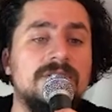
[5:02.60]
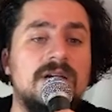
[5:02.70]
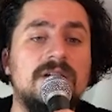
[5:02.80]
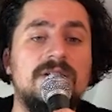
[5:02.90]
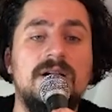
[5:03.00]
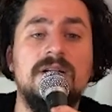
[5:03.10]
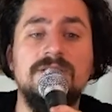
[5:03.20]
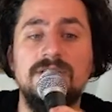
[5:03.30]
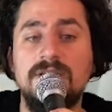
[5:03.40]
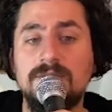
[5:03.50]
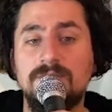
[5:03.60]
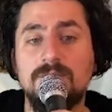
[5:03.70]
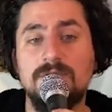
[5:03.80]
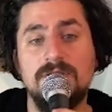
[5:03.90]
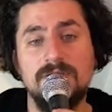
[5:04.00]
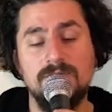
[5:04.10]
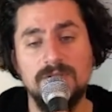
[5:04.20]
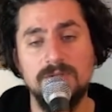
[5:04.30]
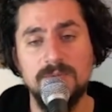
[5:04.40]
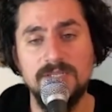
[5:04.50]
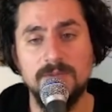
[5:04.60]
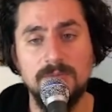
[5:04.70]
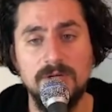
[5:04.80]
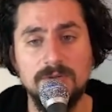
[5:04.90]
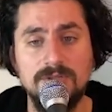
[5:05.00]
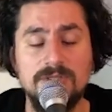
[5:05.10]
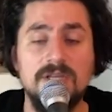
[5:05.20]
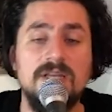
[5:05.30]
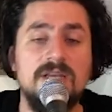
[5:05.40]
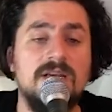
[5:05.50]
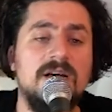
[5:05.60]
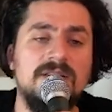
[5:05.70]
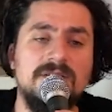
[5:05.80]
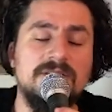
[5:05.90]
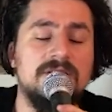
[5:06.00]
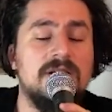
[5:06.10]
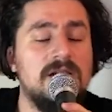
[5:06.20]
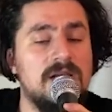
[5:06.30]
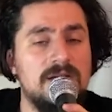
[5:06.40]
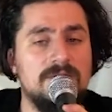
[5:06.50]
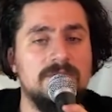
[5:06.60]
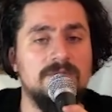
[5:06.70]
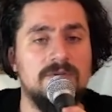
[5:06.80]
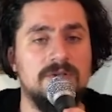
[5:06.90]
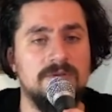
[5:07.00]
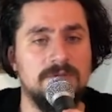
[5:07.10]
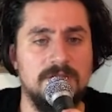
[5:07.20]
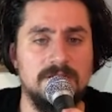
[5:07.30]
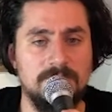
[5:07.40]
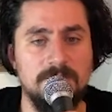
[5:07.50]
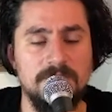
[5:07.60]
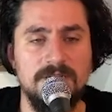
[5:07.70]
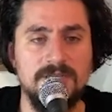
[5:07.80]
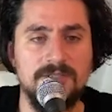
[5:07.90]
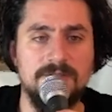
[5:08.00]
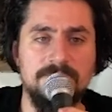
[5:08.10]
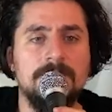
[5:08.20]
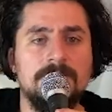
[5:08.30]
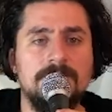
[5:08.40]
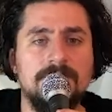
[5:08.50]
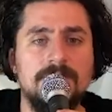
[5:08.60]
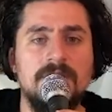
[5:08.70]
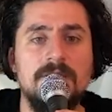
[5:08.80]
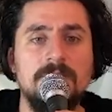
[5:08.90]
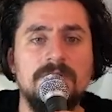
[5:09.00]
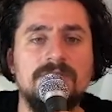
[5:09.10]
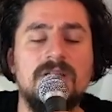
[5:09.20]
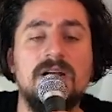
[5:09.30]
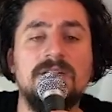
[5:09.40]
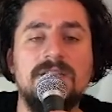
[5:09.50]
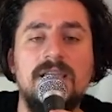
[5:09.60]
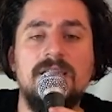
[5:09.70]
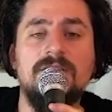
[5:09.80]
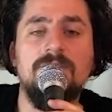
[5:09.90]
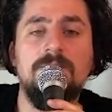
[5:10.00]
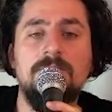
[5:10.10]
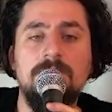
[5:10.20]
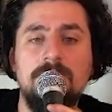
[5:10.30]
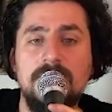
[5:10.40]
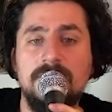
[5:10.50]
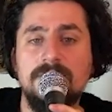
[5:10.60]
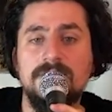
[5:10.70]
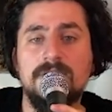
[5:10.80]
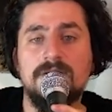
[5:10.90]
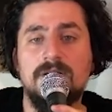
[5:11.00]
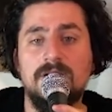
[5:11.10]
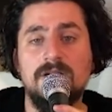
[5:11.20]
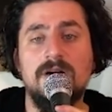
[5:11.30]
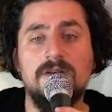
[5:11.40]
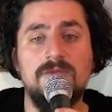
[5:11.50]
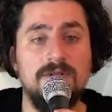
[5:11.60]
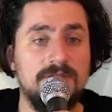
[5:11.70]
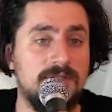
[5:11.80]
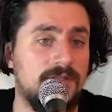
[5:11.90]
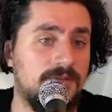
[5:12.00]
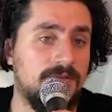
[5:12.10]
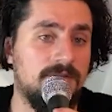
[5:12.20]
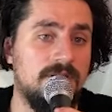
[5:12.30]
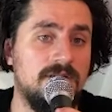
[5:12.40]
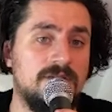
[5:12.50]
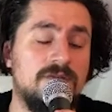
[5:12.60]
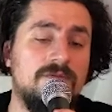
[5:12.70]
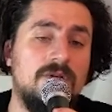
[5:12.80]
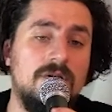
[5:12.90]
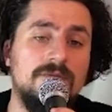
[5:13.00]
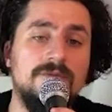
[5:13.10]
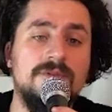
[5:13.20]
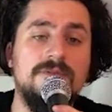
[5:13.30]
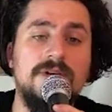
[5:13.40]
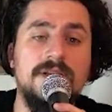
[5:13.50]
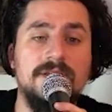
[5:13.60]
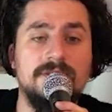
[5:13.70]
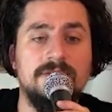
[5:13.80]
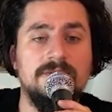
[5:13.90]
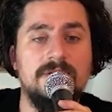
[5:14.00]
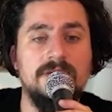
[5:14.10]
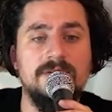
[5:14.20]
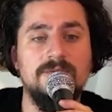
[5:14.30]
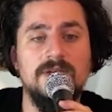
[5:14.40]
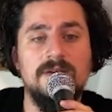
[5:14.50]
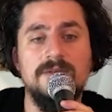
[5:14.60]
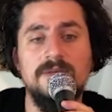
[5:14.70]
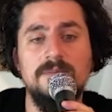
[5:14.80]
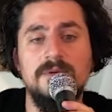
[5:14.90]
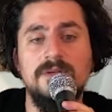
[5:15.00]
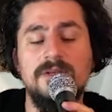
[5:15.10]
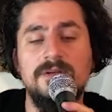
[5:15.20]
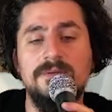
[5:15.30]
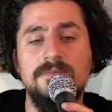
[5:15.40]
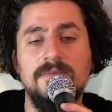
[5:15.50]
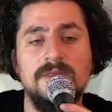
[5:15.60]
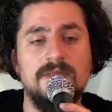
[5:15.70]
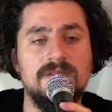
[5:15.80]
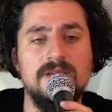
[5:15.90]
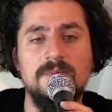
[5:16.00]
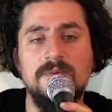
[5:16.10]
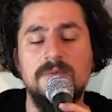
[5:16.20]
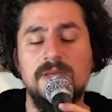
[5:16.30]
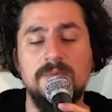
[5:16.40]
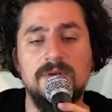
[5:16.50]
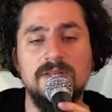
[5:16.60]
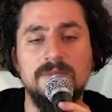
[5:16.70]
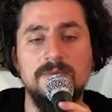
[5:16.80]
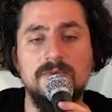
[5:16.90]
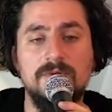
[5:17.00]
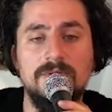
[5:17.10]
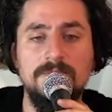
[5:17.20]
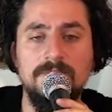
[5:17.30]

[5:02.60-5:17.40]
are achieved with this filter-based approach, and there's a lot of room for experimentation. the inputs are taken to build a hard-cut filter that is convolved with the gradients, right? We have the input here, the same input as before.